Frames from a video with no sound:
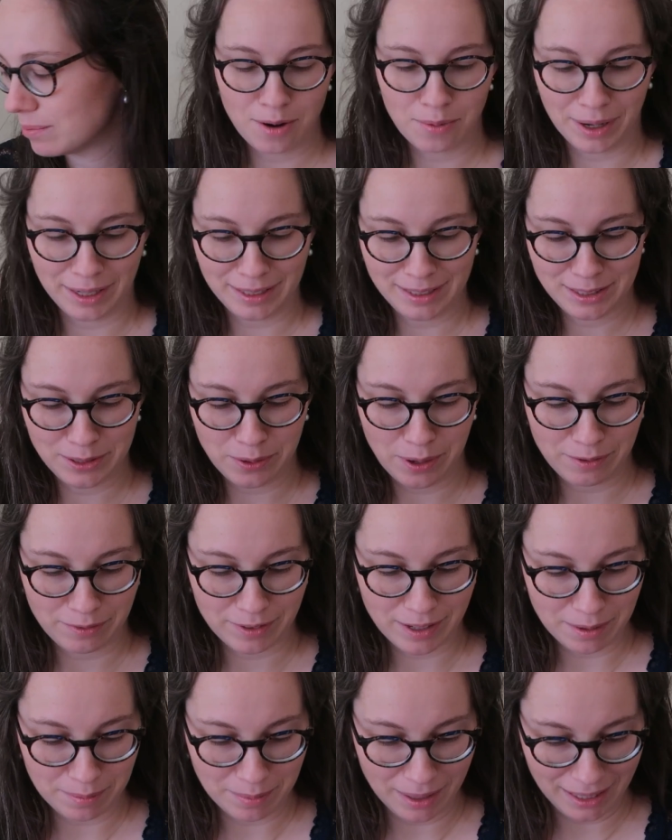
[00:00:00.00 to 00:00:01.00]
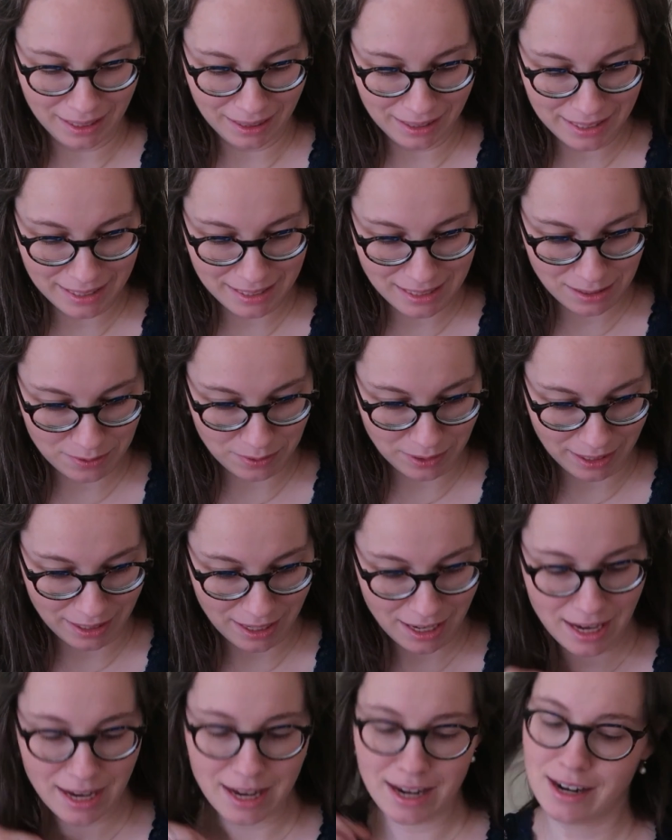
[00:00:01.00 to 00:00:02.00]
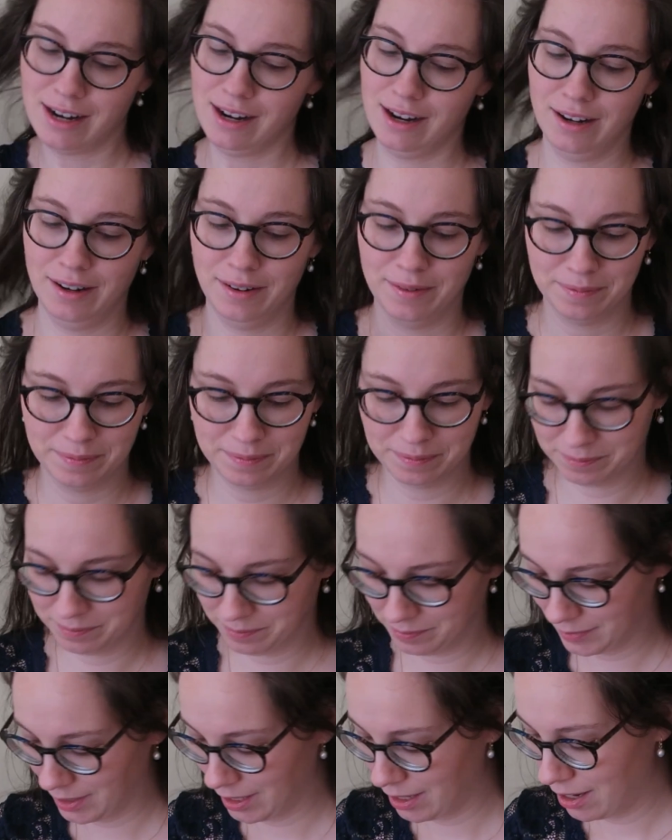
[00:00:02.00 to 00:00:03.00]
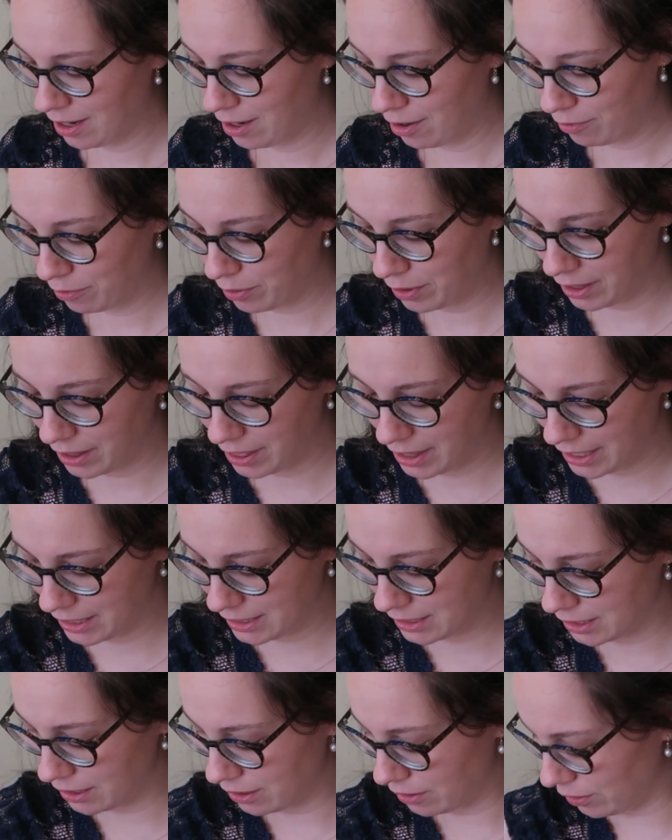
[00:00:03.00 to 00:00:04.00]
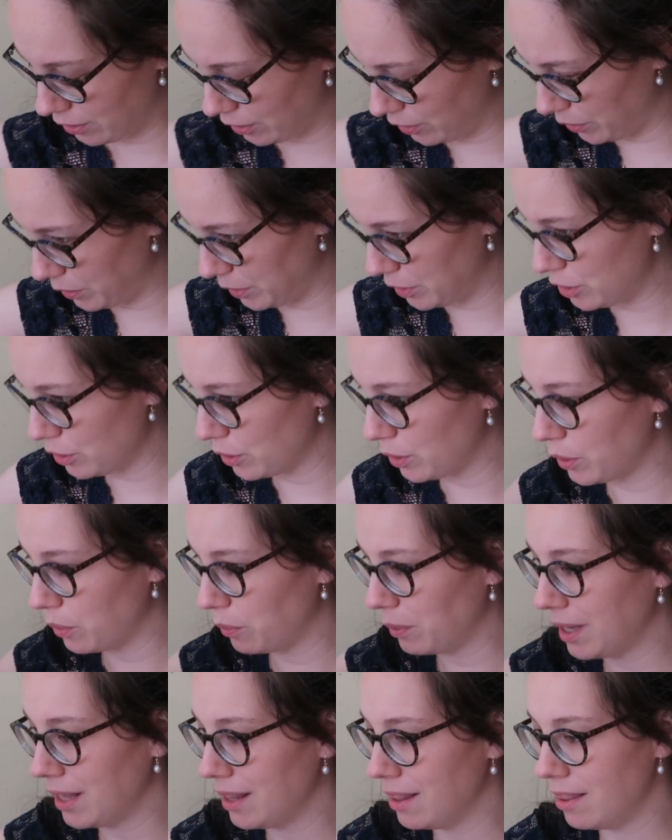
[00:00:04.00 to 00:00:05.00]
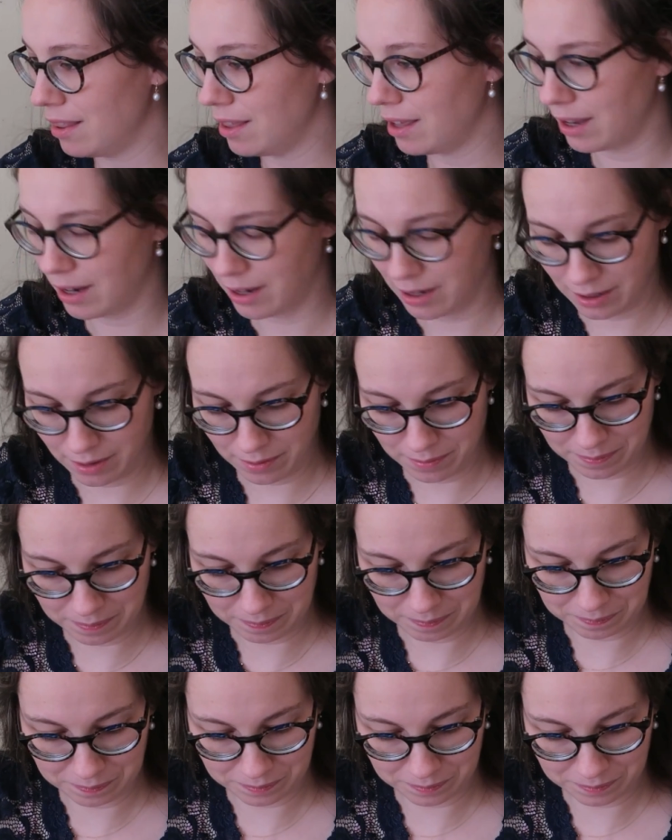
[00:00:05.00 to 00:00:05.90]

All right, so I've got my list right here for the things that are going to go in there.